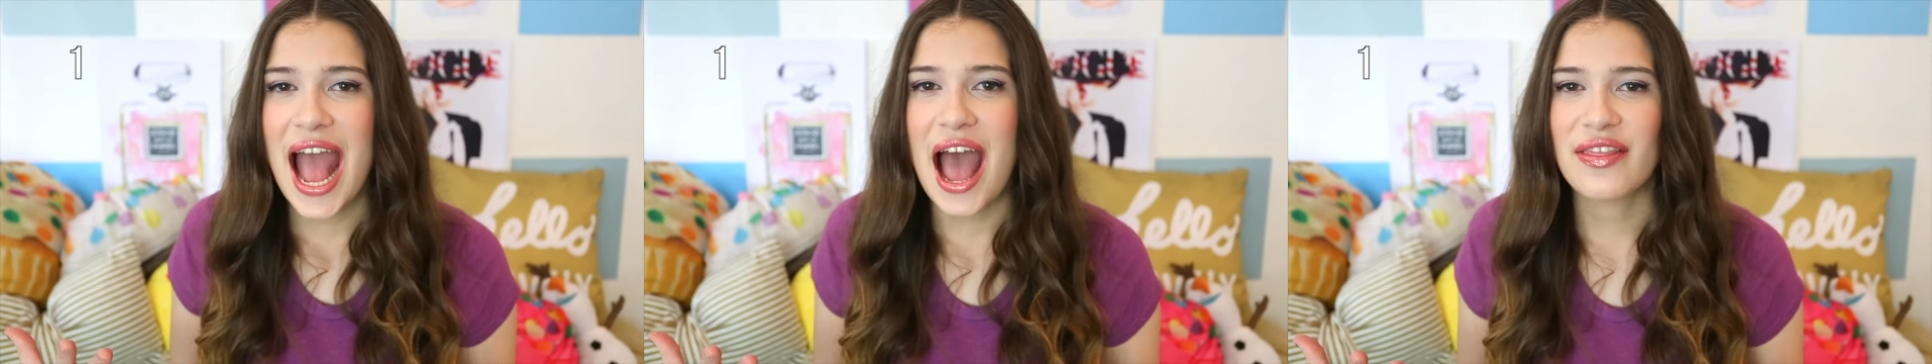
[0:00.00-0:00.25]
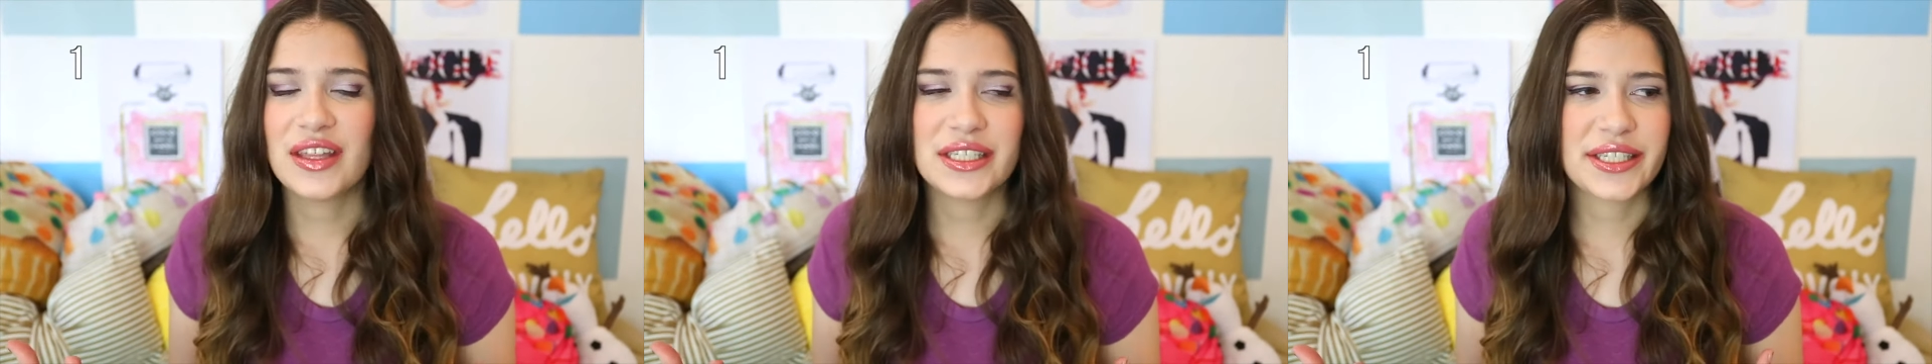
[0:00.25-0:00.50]

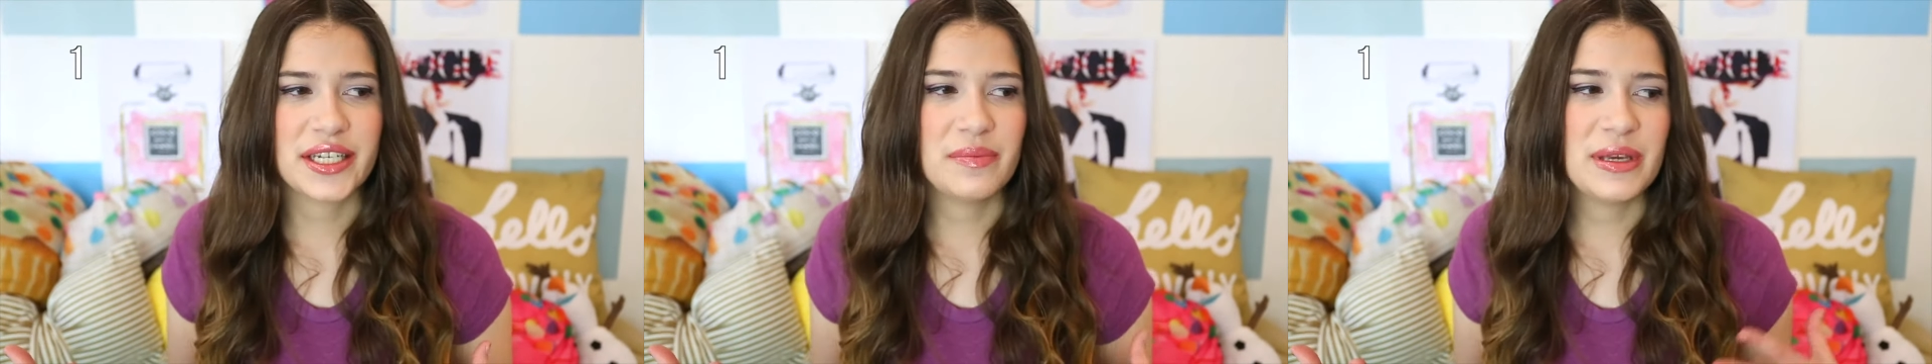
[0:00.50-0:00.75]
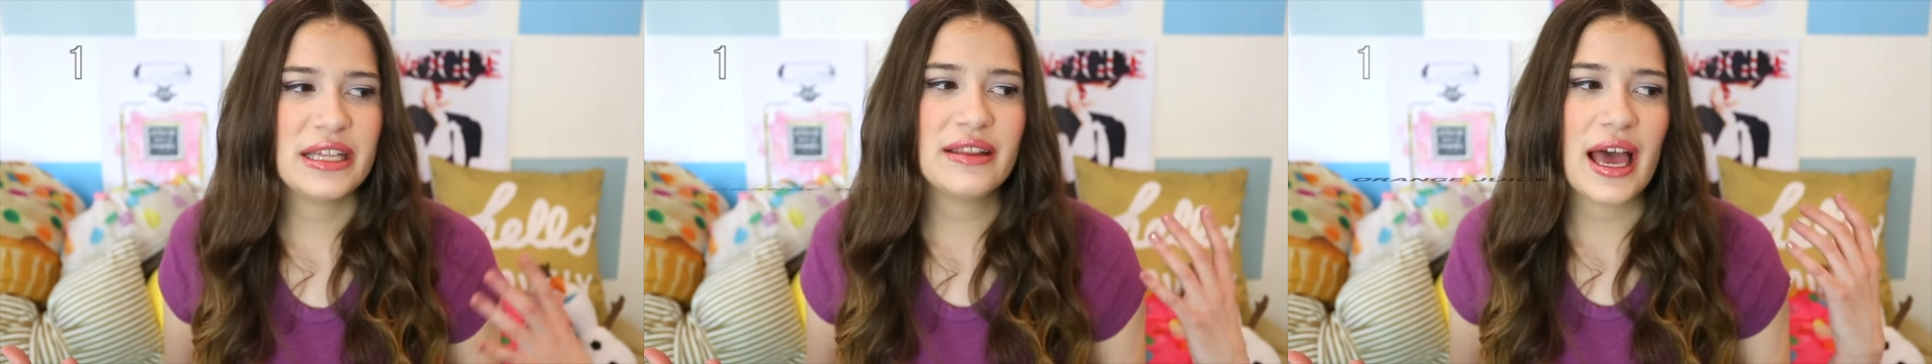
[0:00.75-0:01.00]
and this
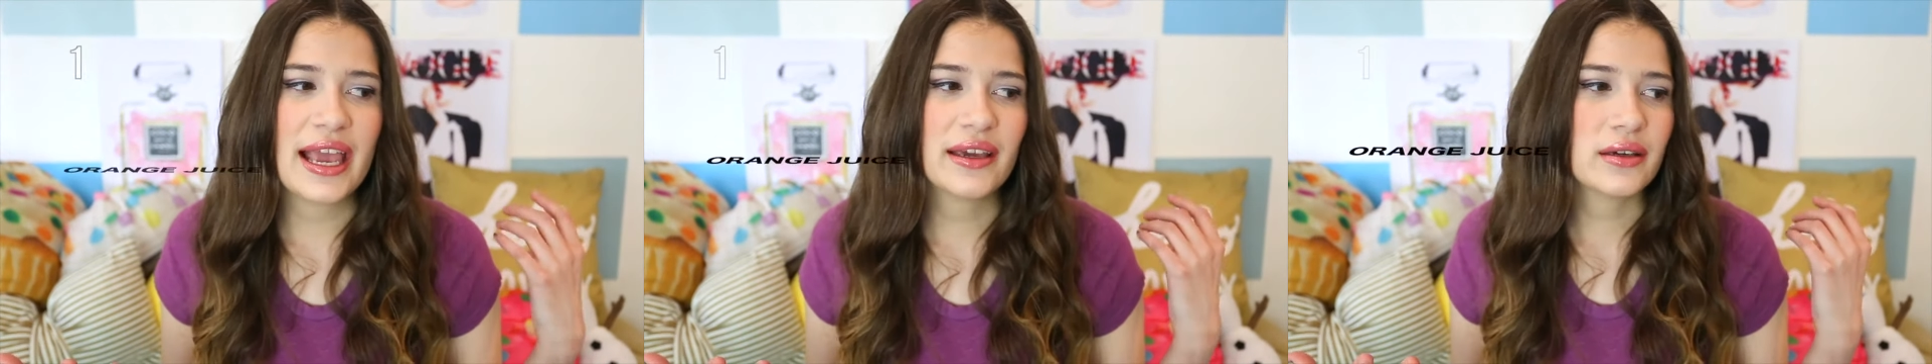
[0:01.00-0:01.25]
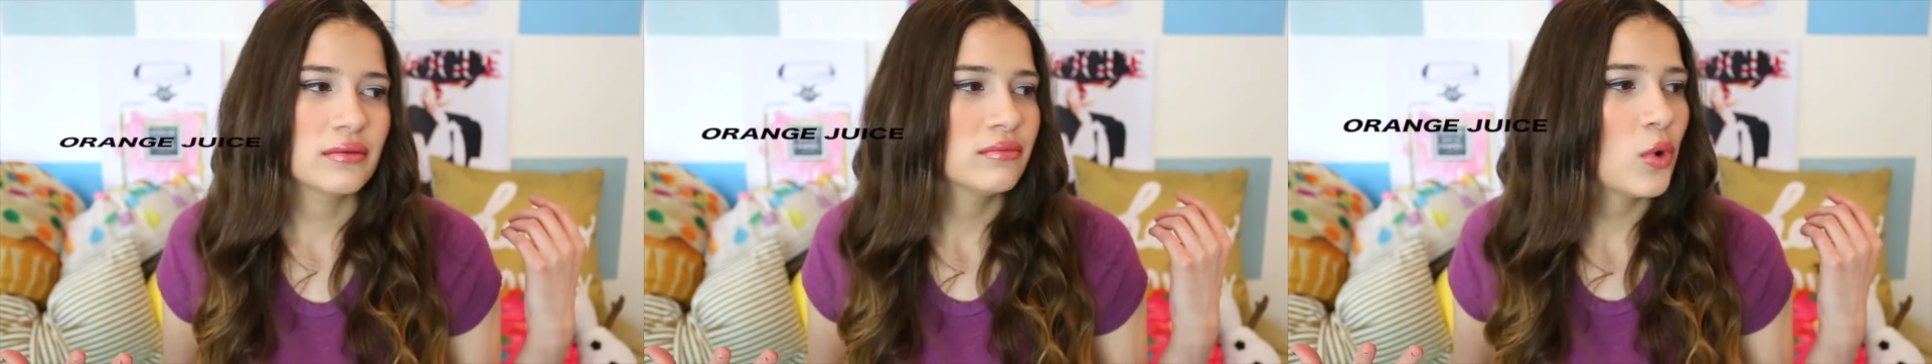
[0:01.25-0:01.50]
could be
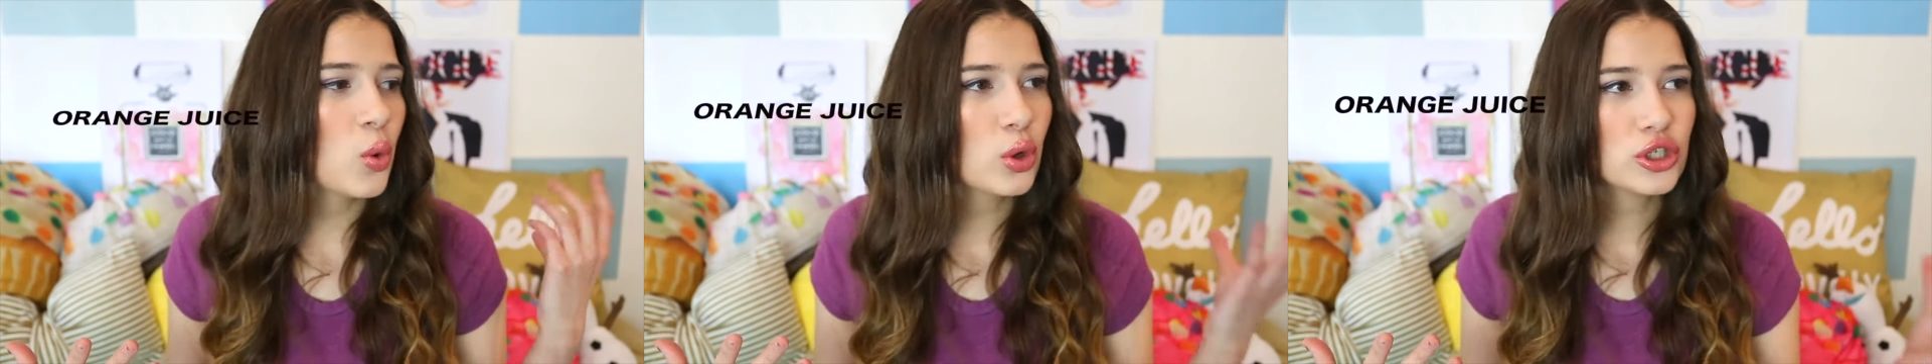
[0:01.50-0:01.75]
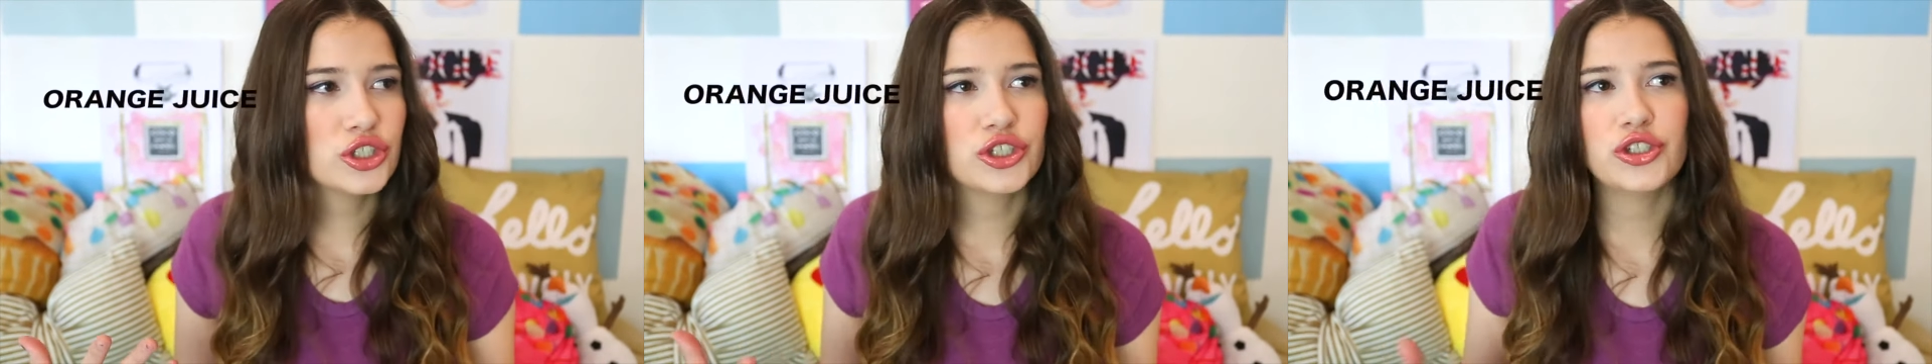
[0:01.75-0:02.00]
like
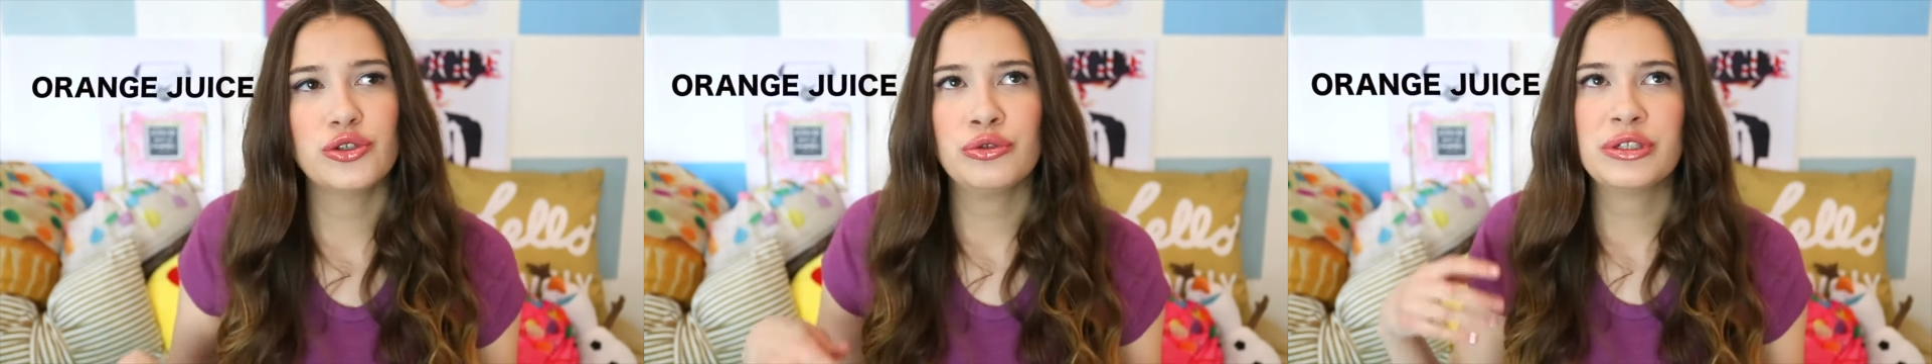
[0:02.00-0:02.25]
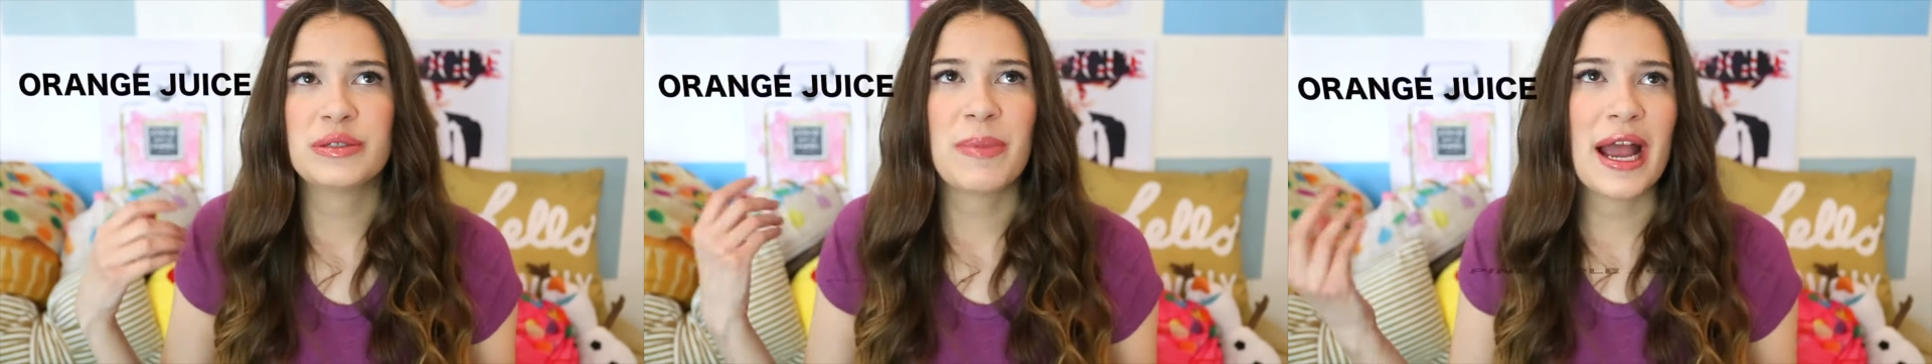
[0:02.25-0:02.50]
orange juice,